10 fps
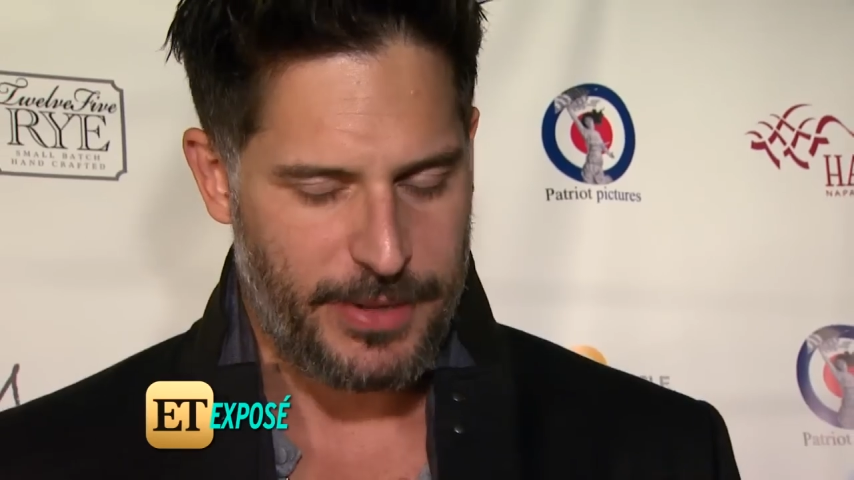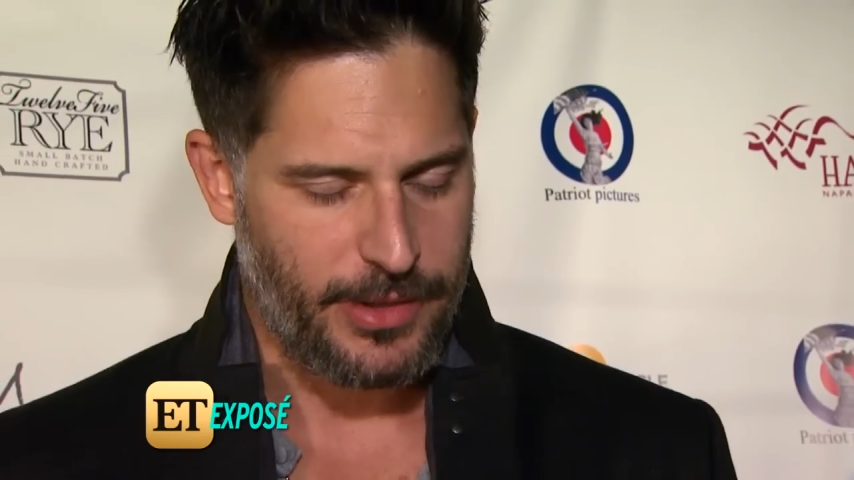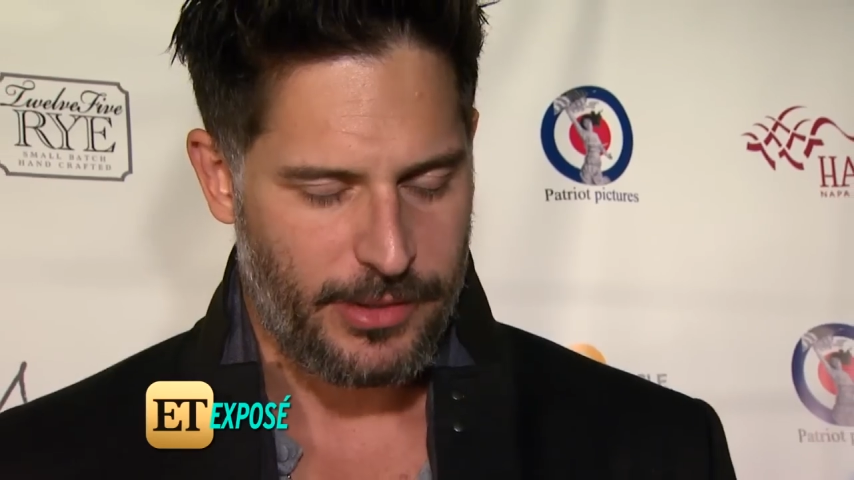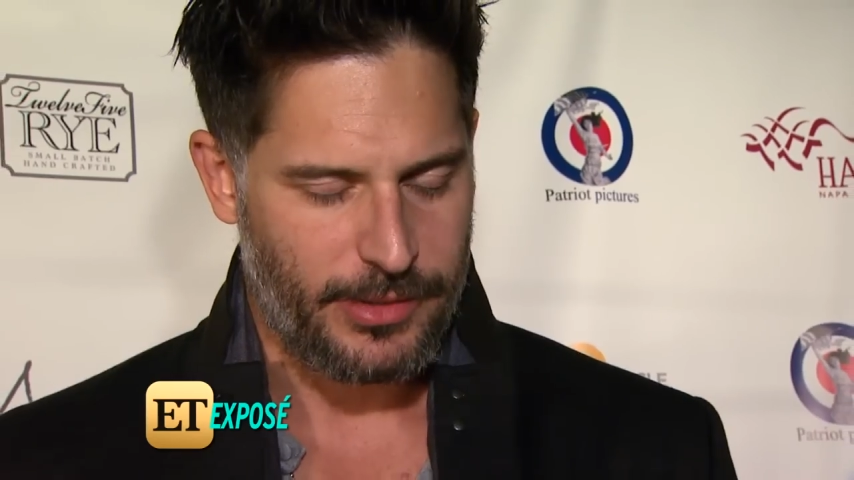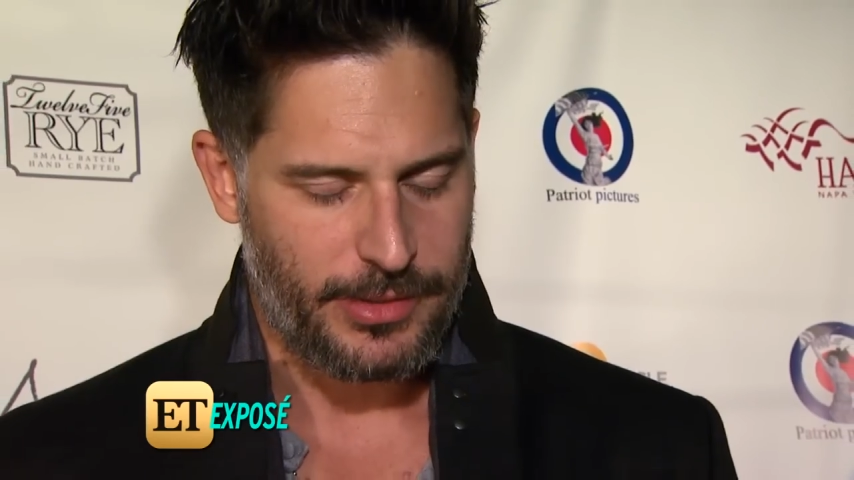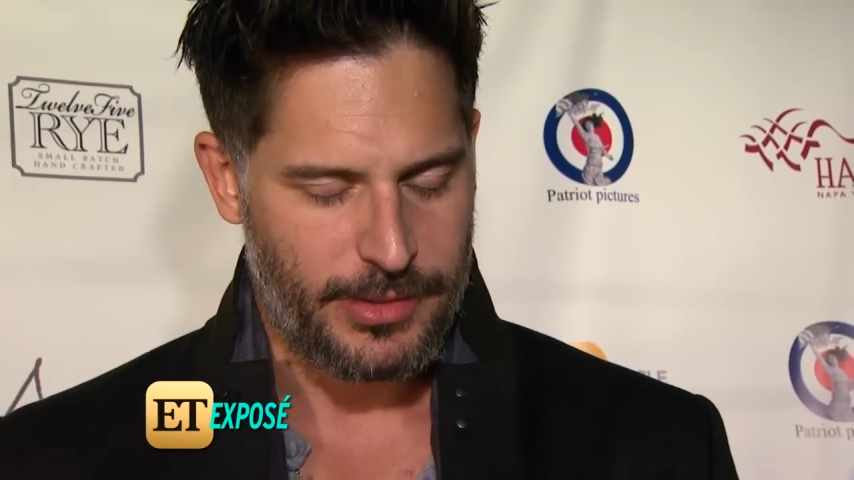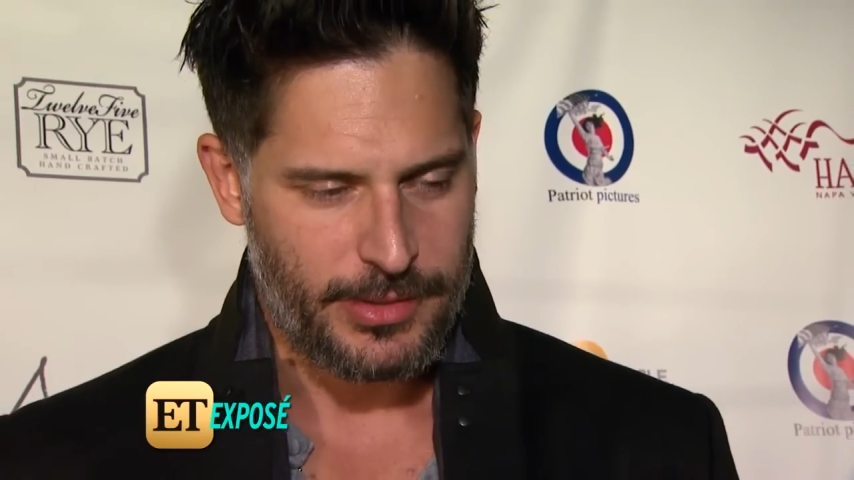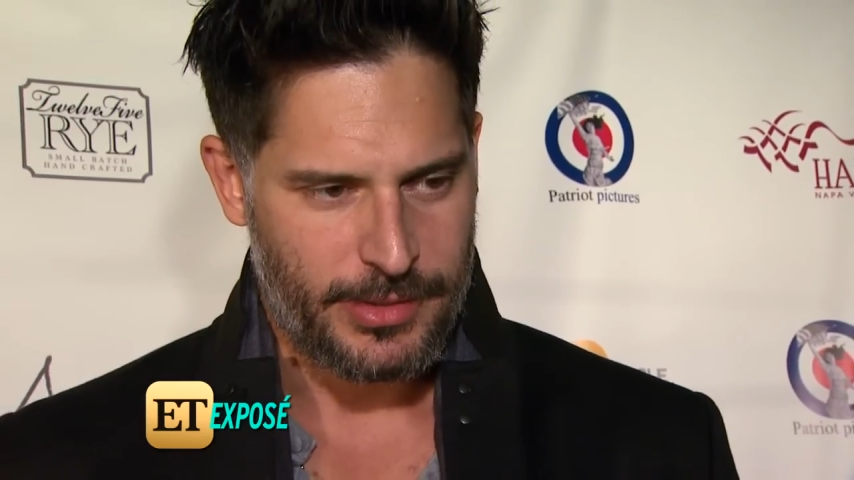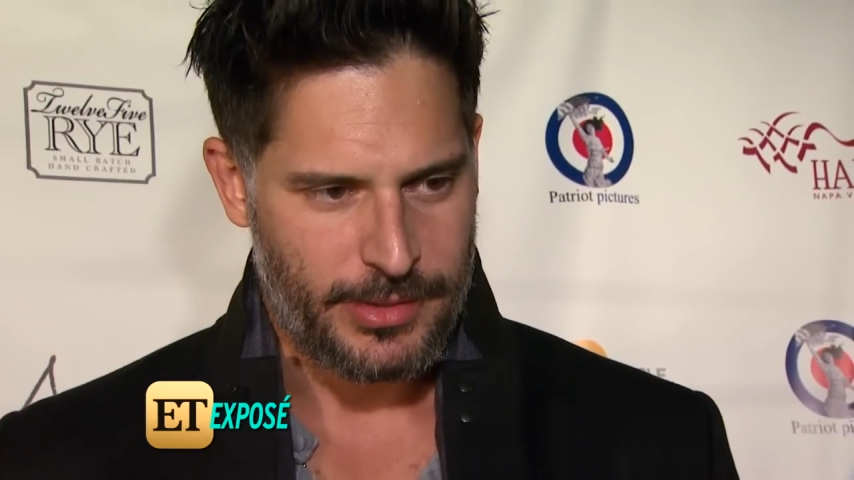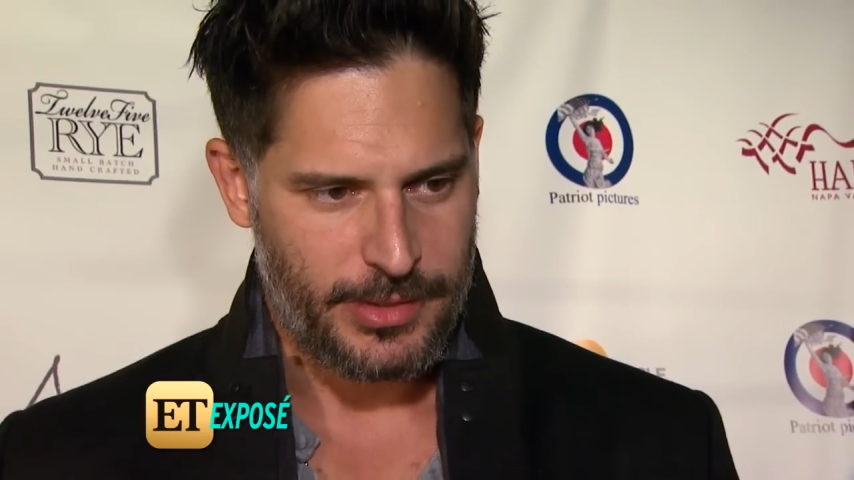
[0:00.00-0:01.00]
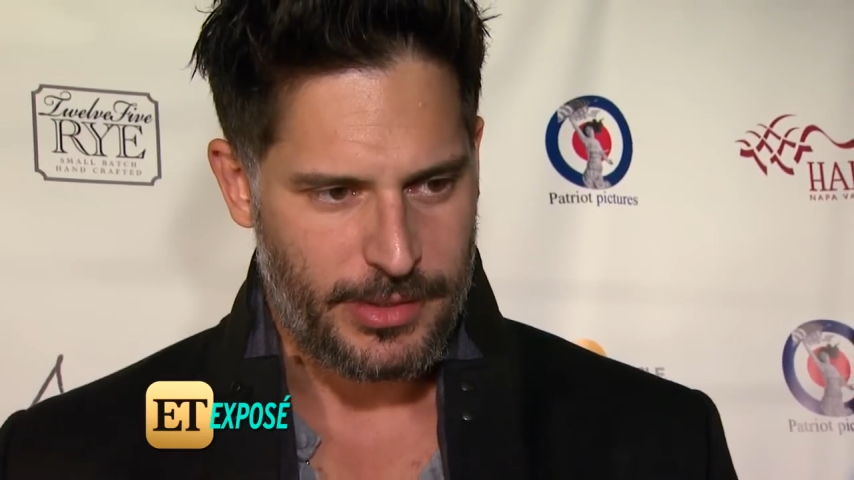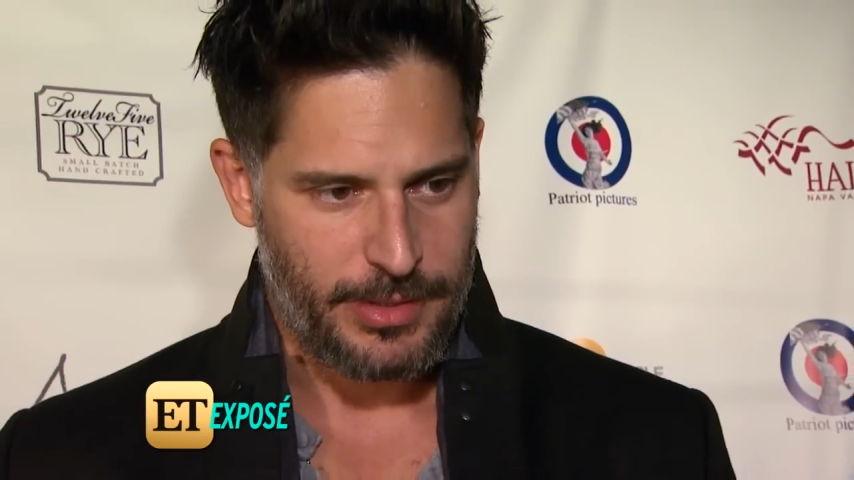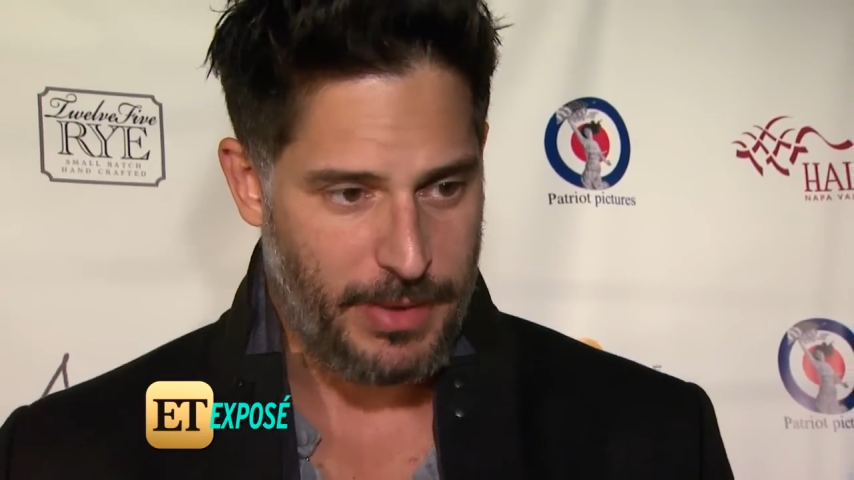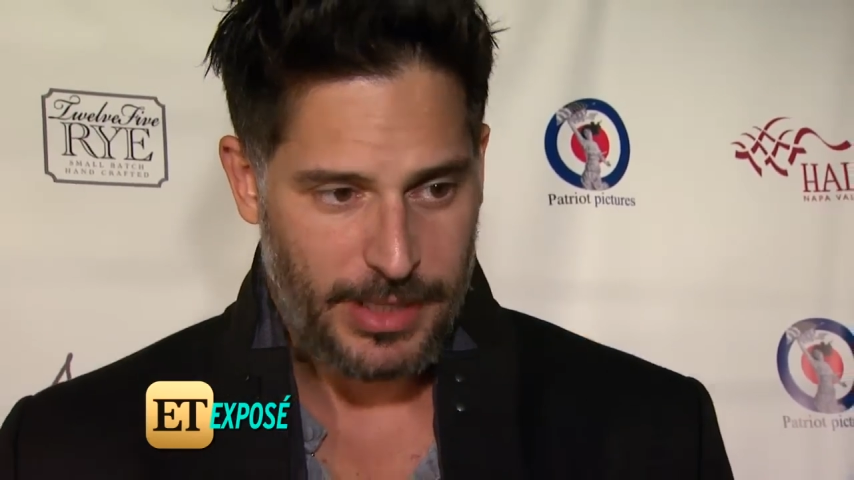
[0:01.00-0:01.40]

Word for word: pill in my